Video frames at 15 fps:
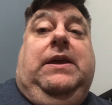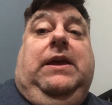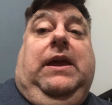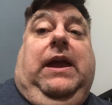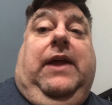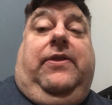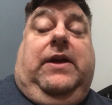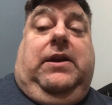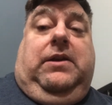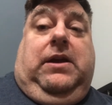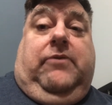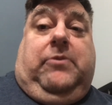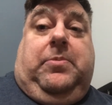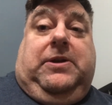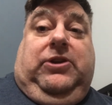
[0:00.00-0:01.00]
and then
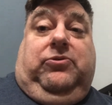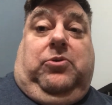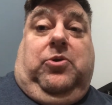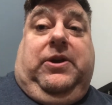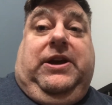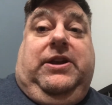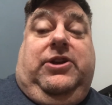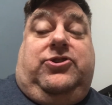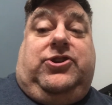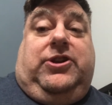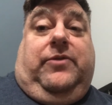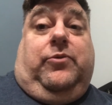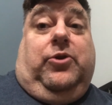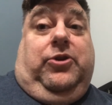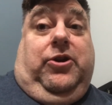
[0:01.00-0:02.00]
everybody's rolling
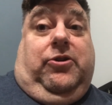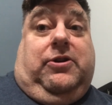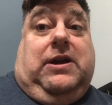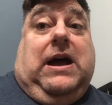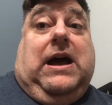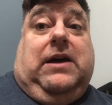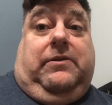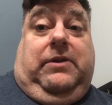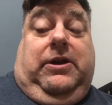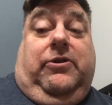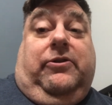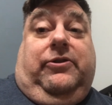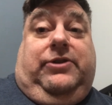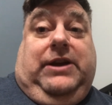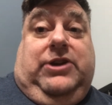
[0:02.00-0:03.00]
initiative. Well,
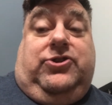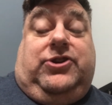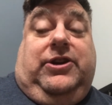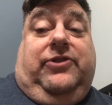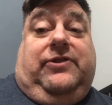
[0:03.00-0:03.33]
your intention is